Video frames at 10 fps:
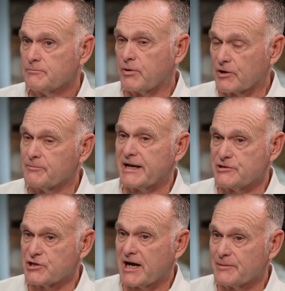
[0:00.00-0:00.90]
part of my
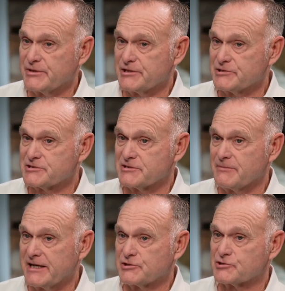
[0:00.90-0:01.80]
job is
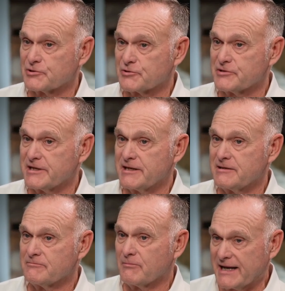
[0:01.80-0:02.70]
to make sure that